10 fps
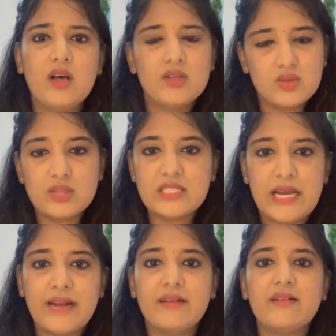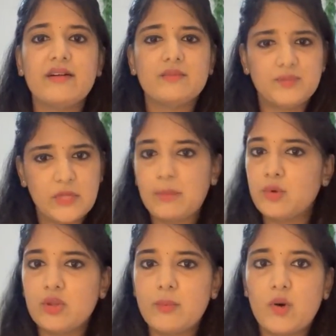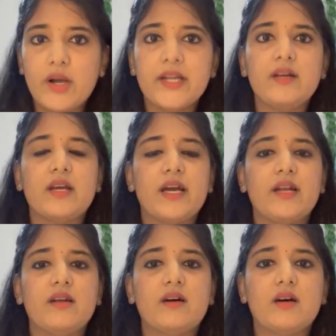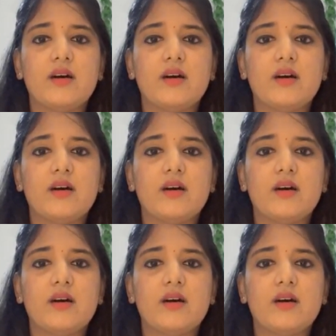so standard, up to the point, and